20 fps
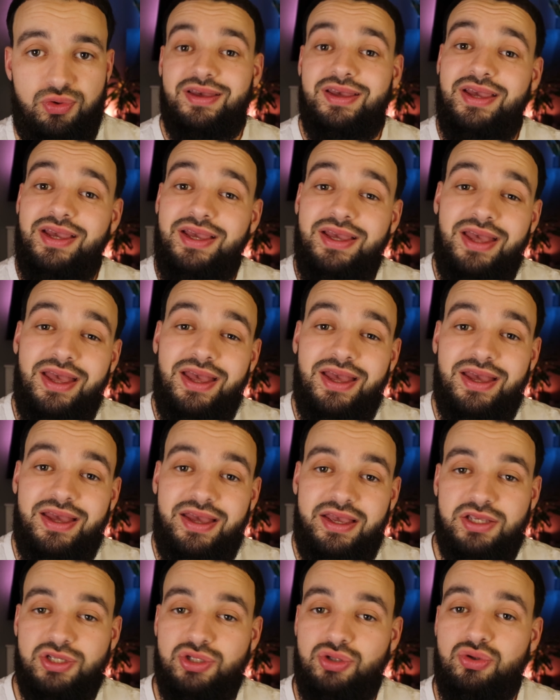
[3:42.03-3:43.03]
The key here
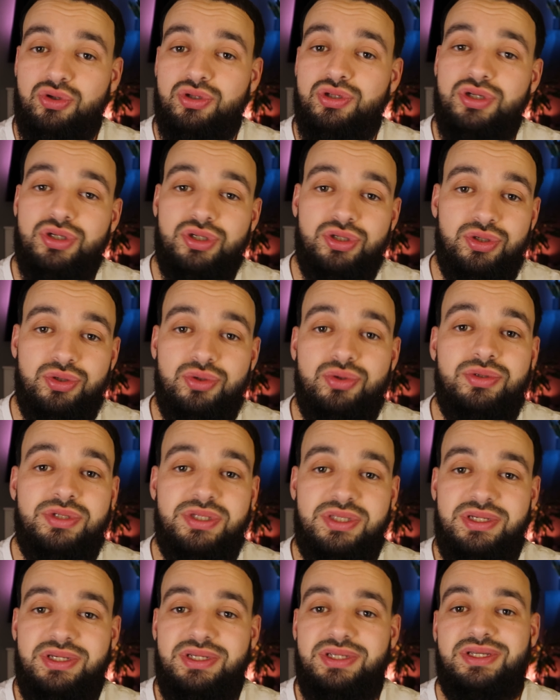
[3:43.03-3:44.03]
is not to
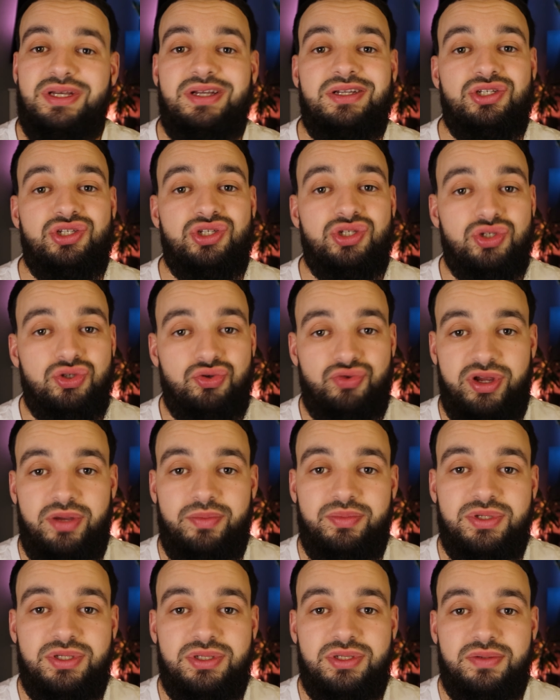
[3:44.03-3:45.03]
use these as
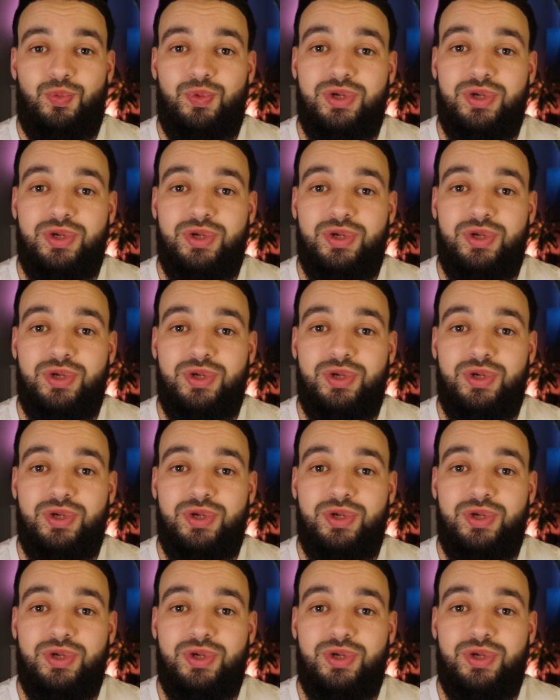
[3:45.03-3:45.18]
scripts.